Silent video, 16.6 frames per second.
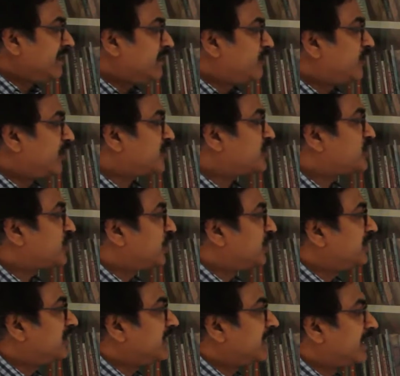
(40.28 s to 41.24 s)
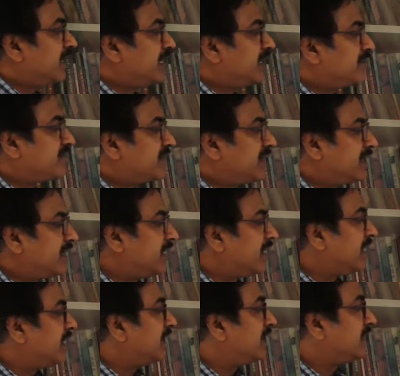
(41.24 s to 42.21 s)
you are shown
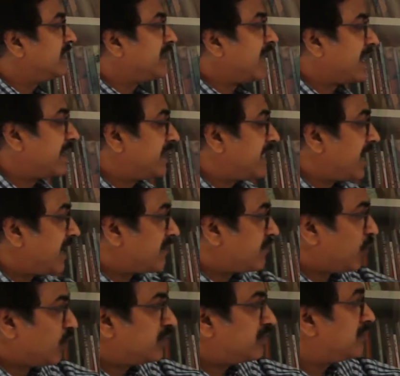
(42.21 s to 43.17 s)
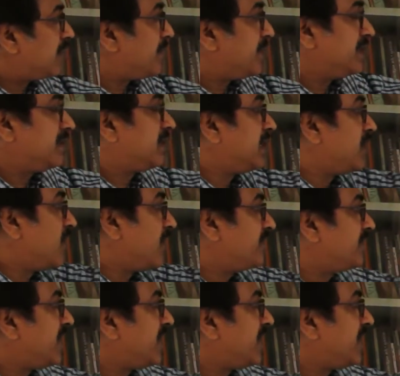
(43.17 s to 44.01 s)
that they are both, three of